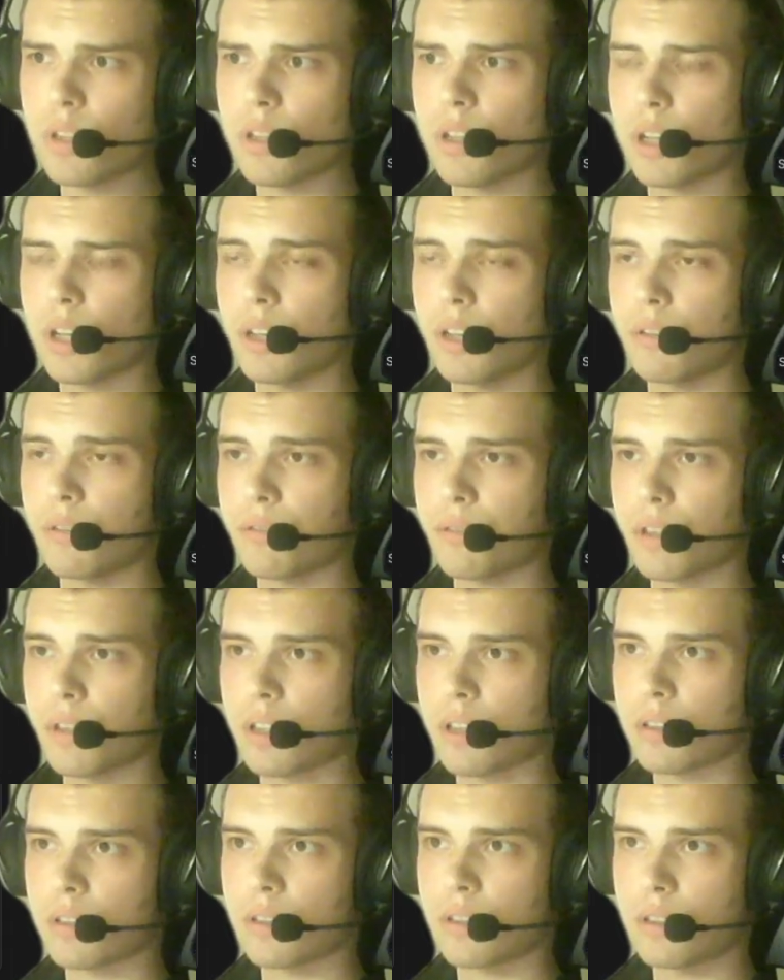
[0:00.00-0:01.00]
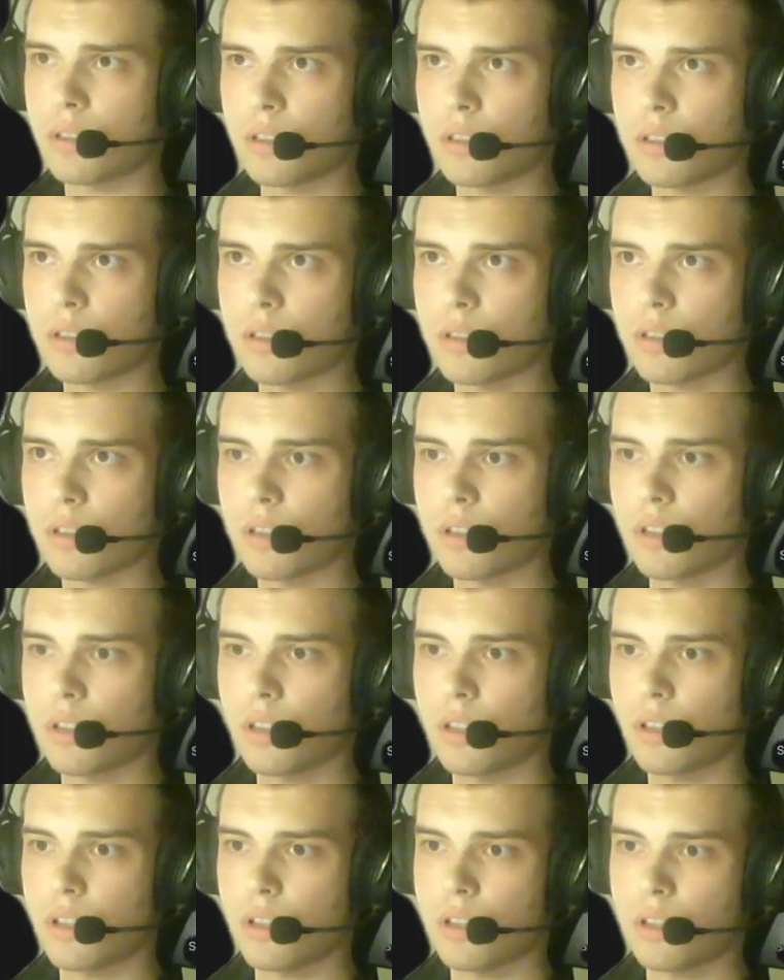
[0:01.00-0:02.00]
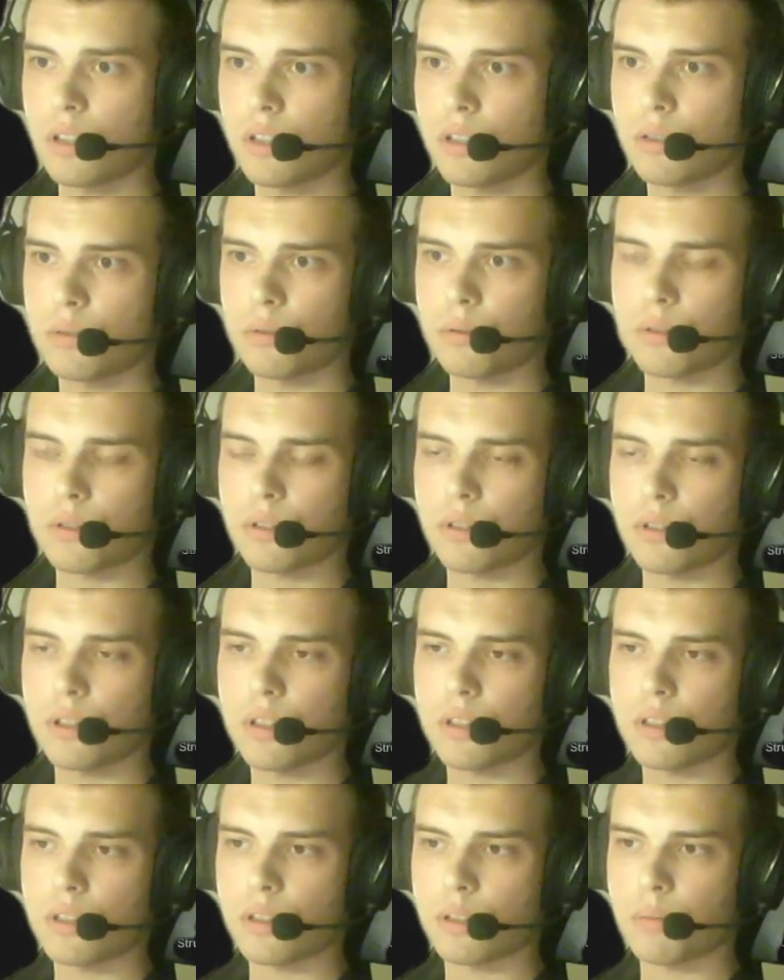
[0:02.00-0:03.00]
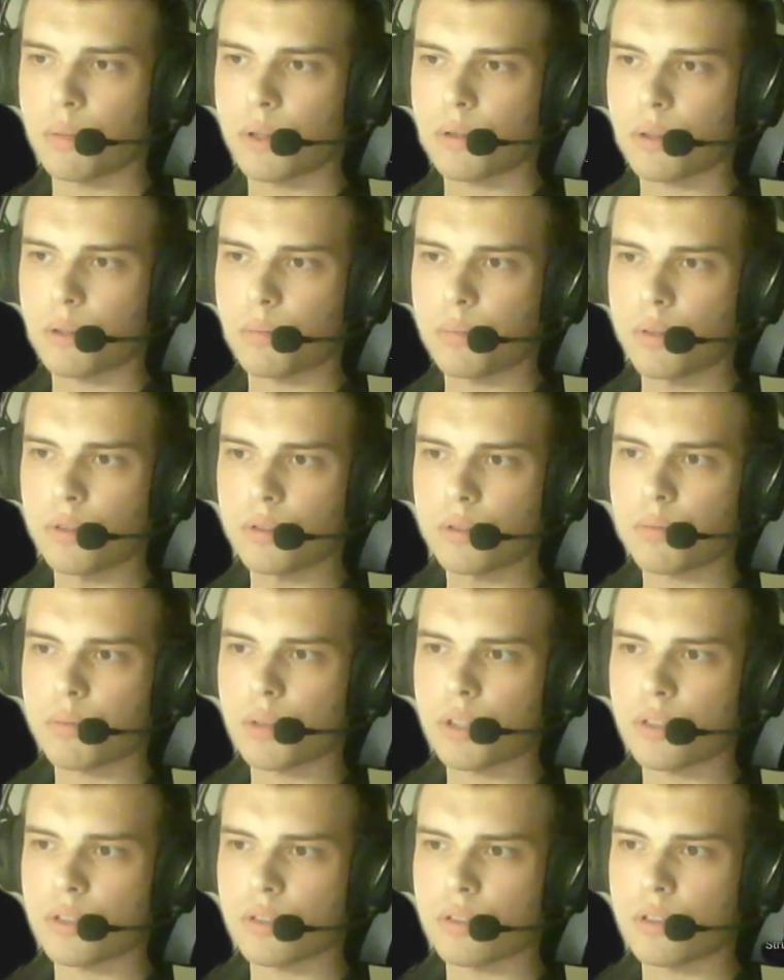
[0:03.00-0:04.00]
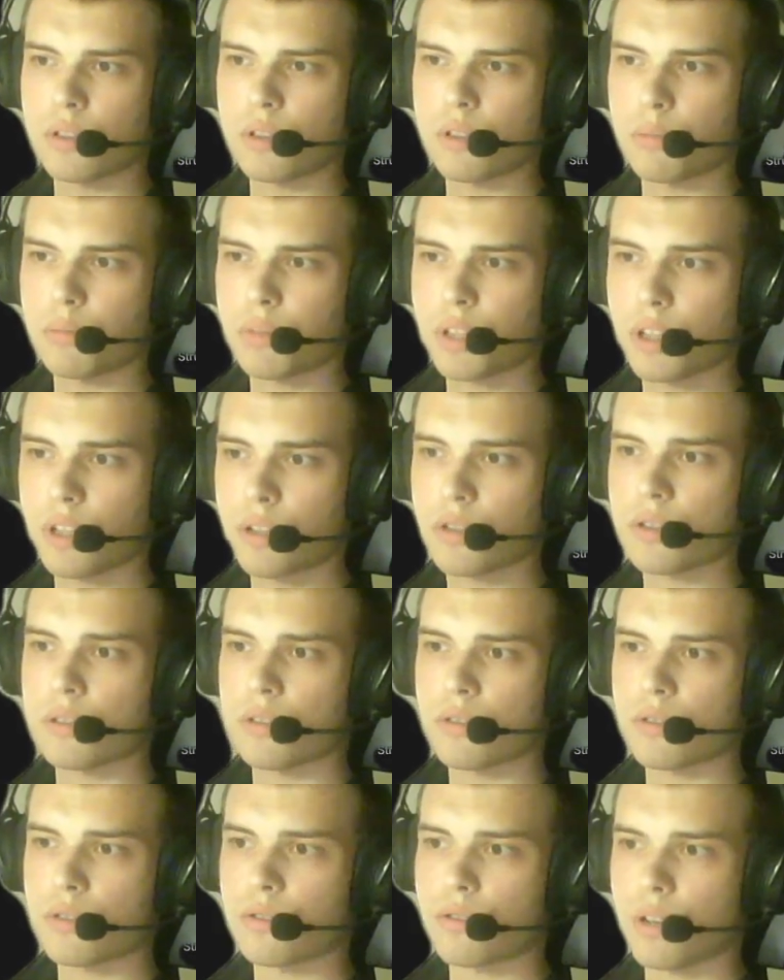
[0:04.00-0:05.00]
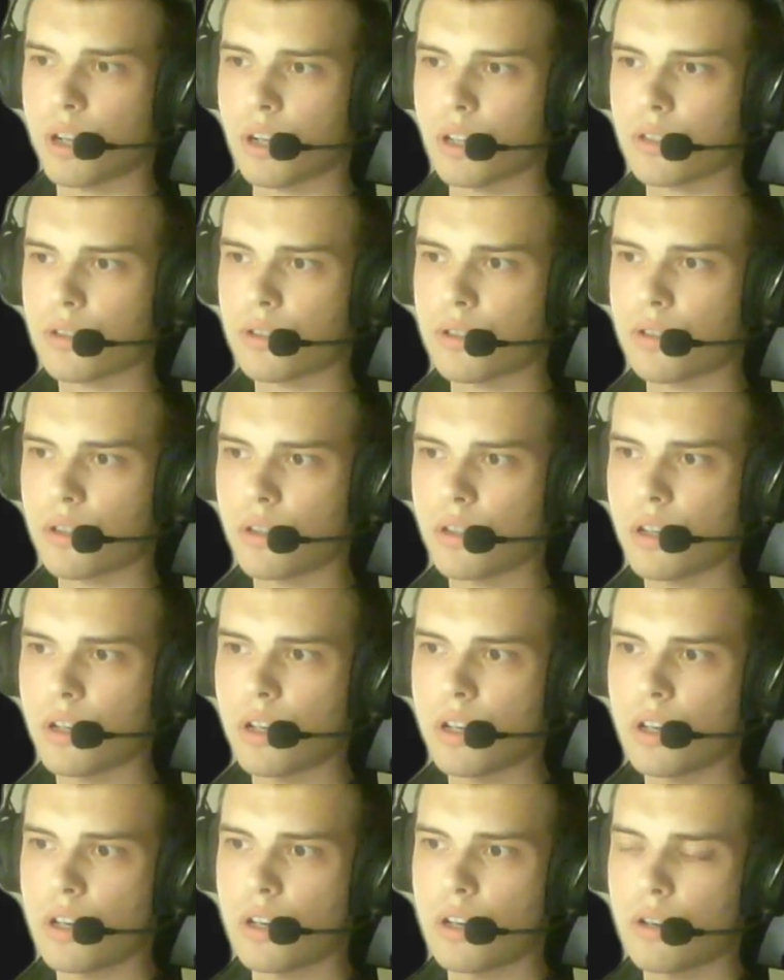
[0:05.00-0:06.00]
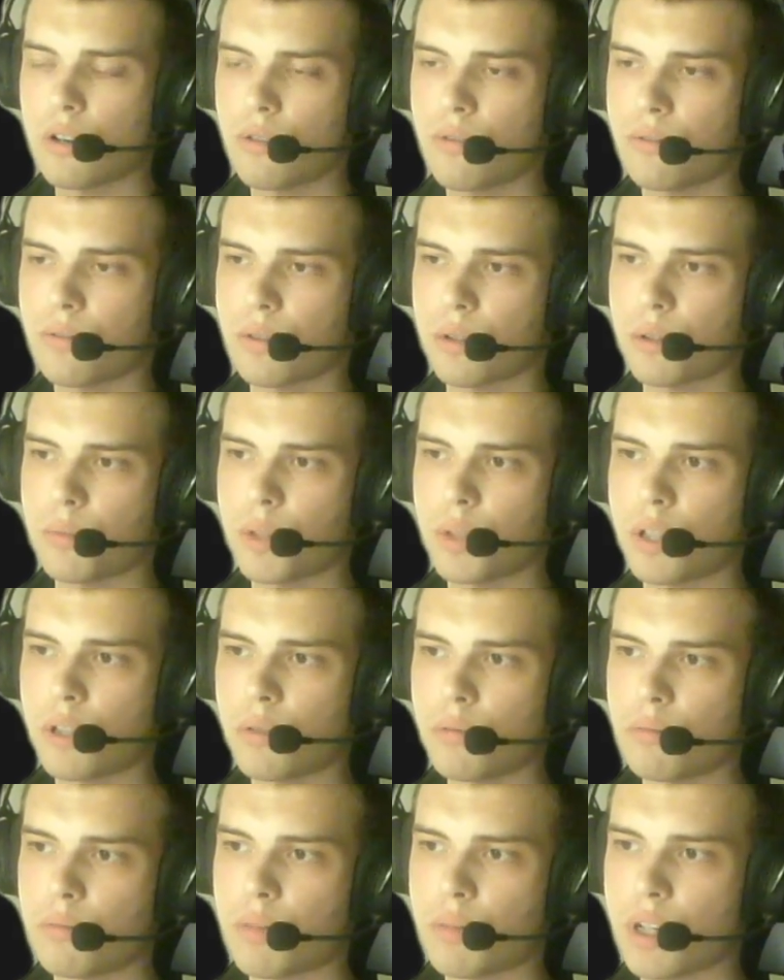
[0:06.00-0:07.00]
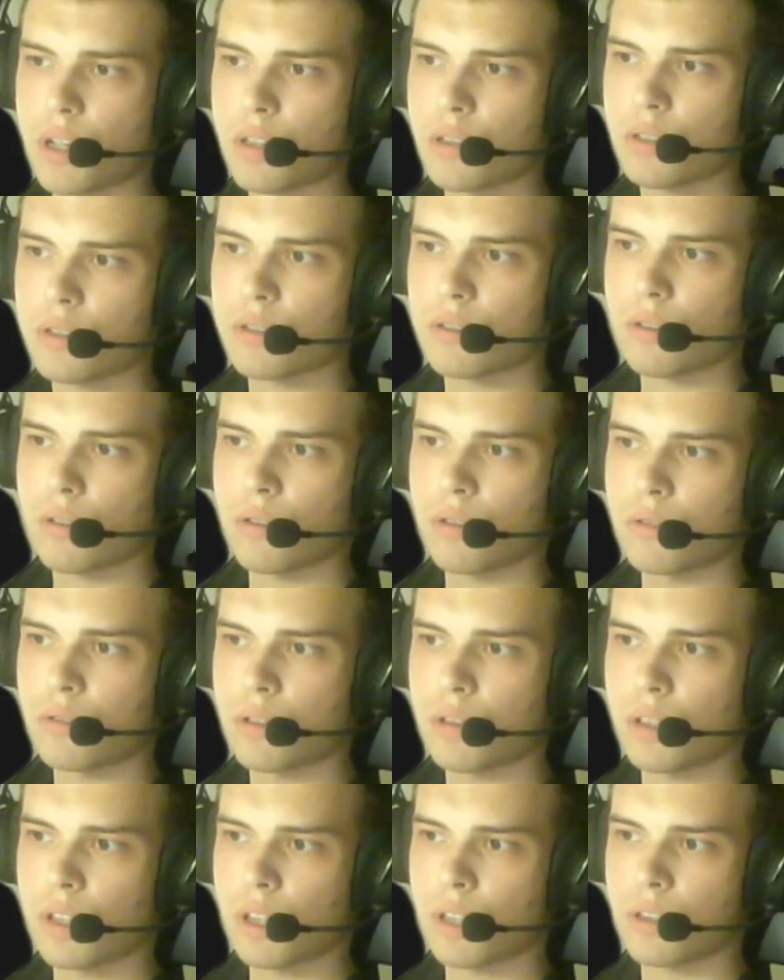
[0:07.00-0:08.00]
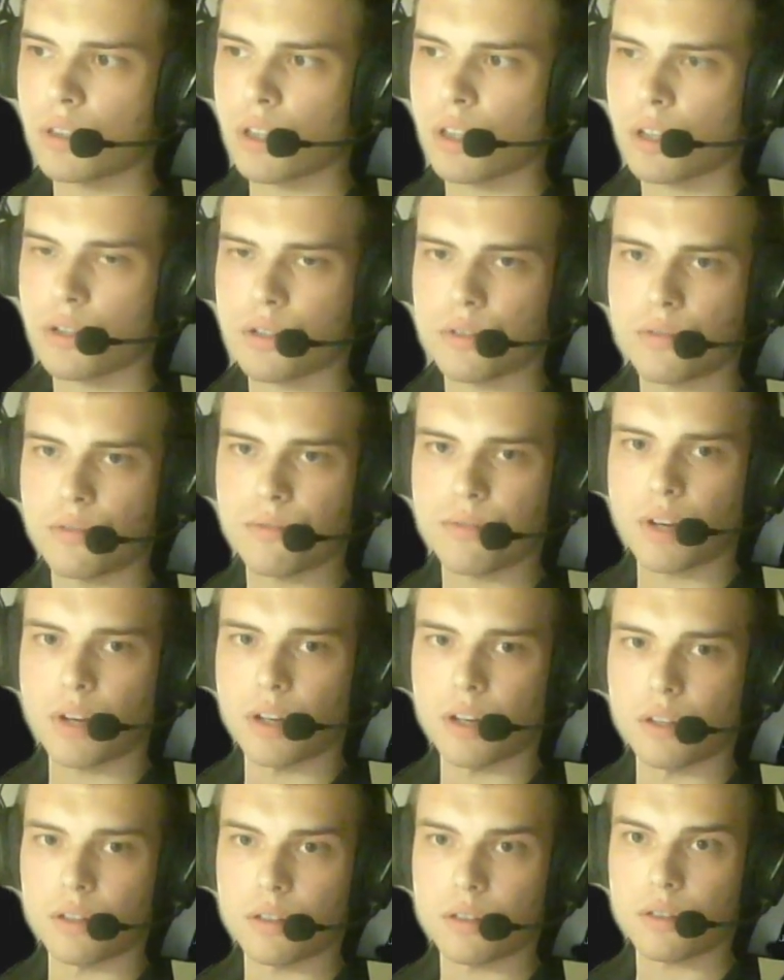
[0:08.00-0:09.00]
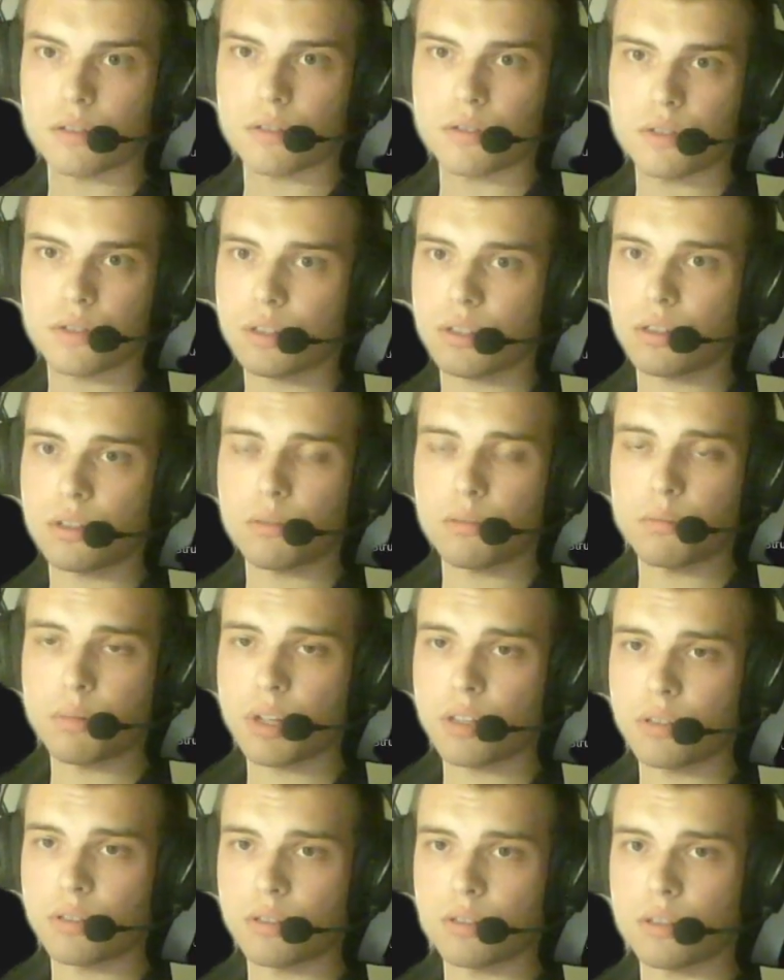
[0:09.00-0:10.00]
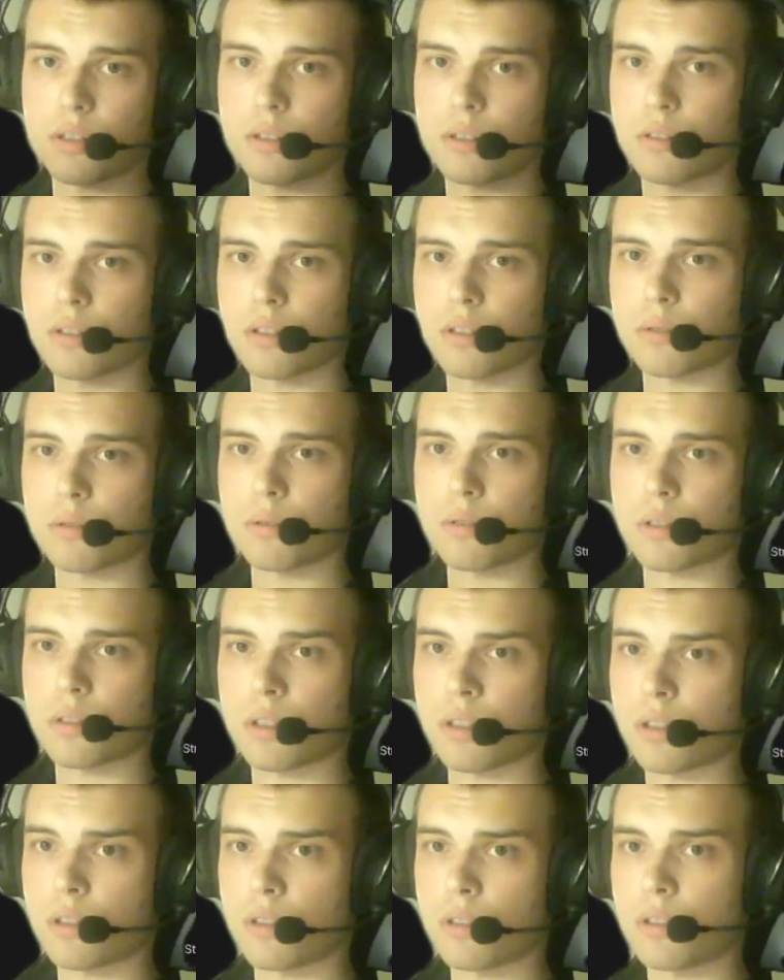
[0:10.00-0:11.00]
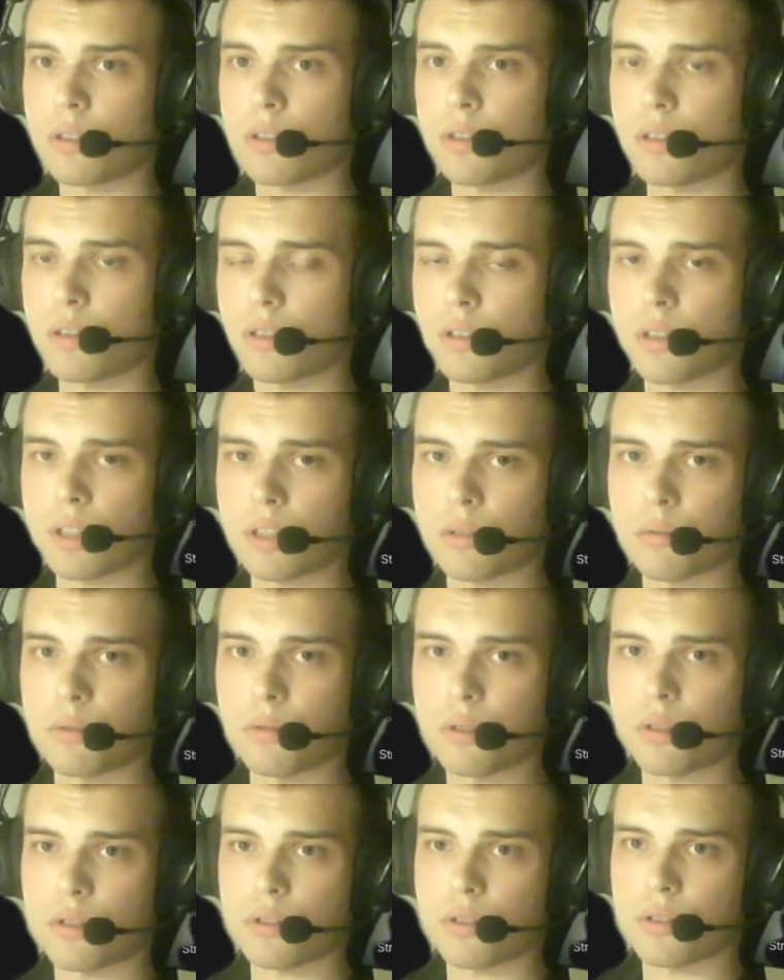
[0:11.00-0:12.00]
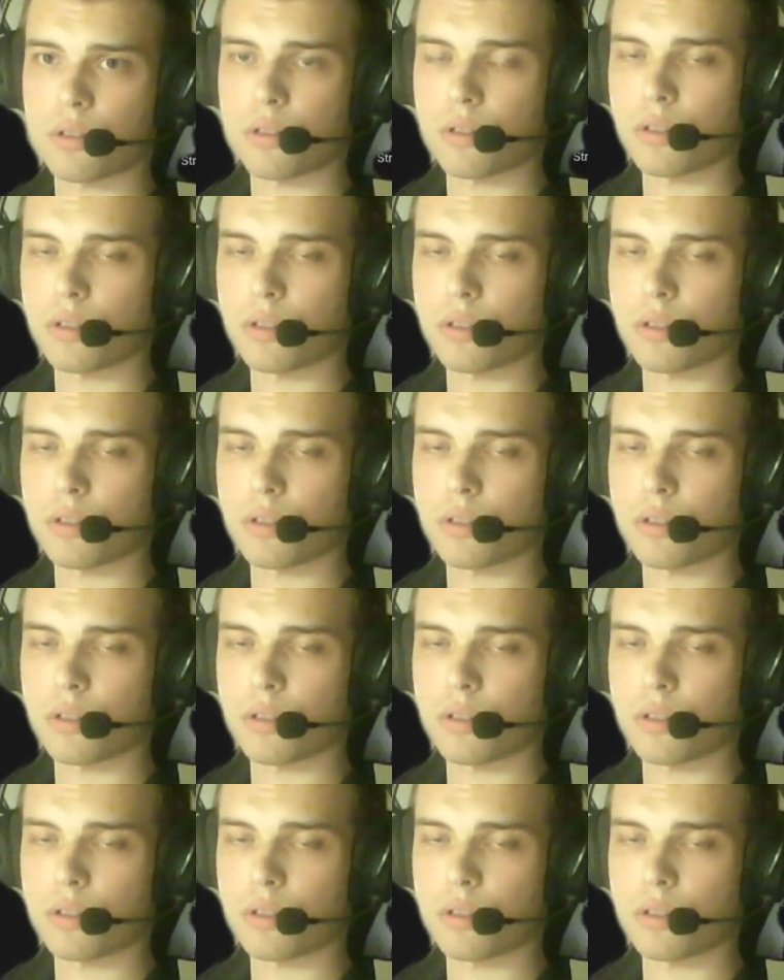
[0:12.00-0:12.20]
I've asked it to create a PowerPoint presentation structure for me based on the attached file, just a basic natural language